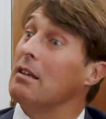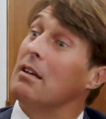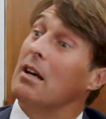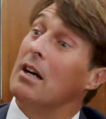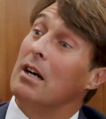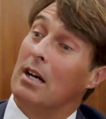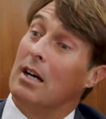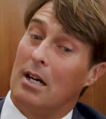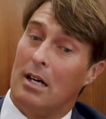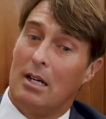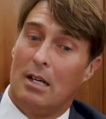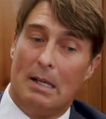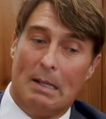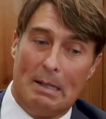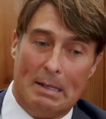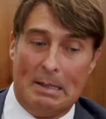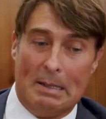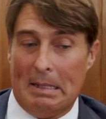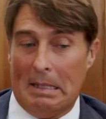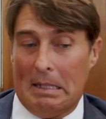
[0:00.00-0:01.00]

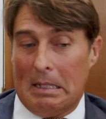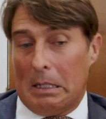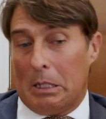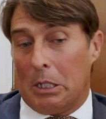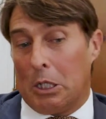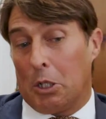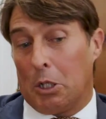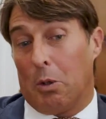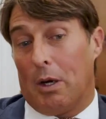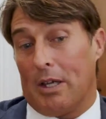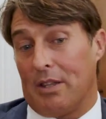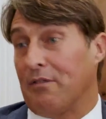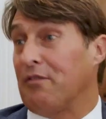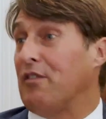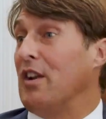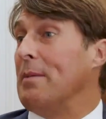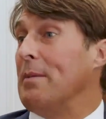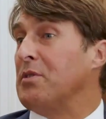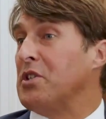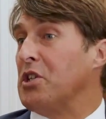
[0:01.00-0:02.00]
Quite the
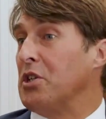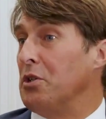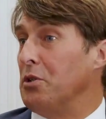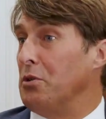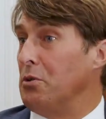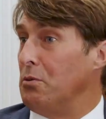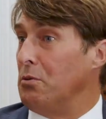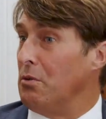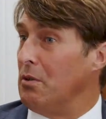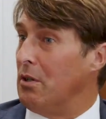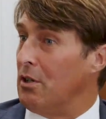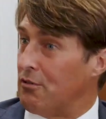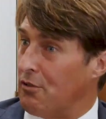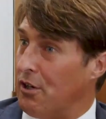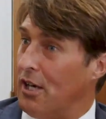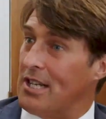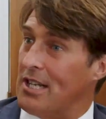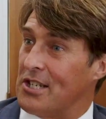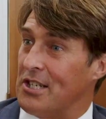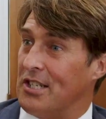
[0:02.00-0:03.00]
flip to
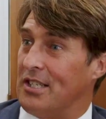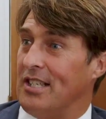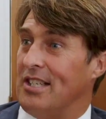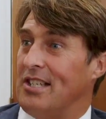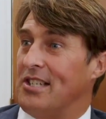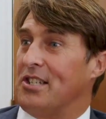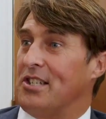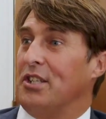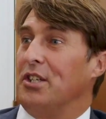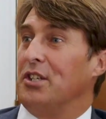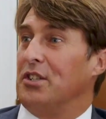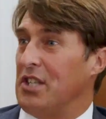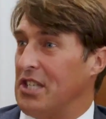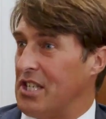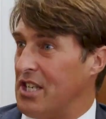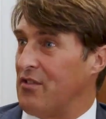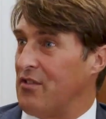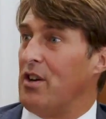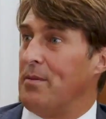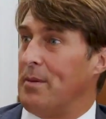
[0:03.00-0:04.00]
Horizon is that this
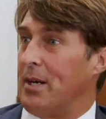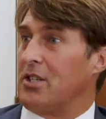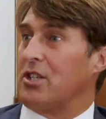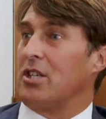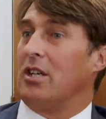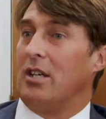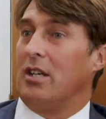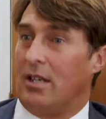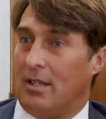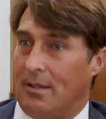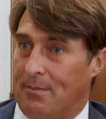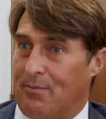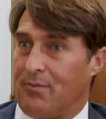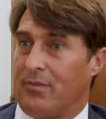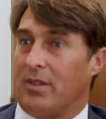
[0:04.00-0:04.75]
is very much a